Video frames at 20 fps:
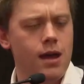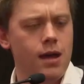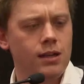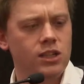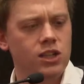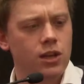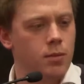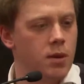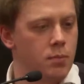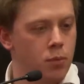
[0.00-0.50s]
it's
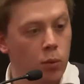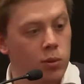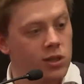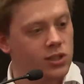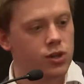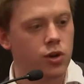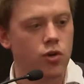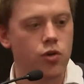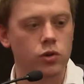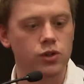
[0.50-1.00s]
going to be
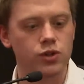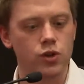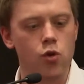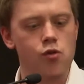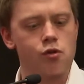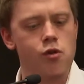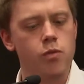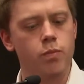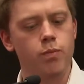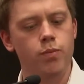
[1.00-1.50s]
published across
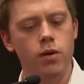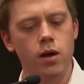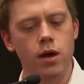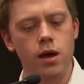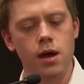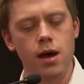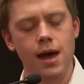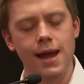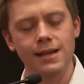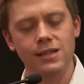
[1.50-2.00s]
Europe,
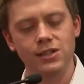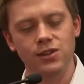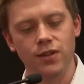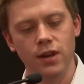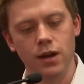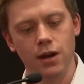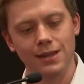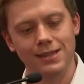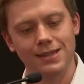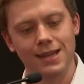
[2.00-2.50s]
uh, Asia, and the
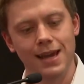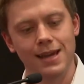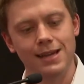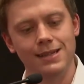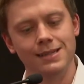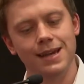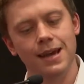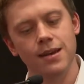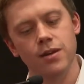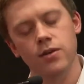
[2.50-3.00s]
United
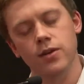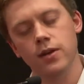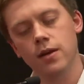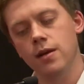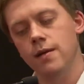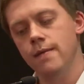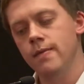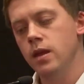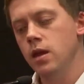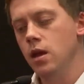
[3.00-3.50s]
States. And
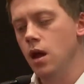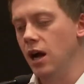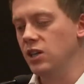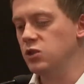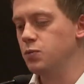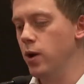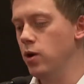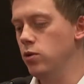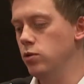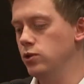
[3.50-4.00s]
I
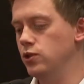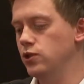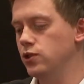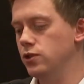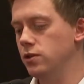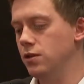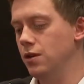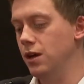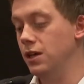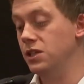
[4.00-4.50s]
suppose
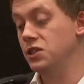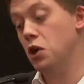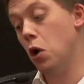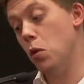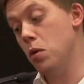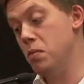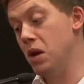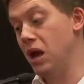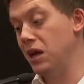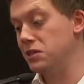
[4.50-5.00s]
it's
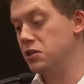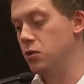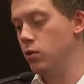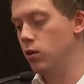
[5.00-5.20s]
going back to what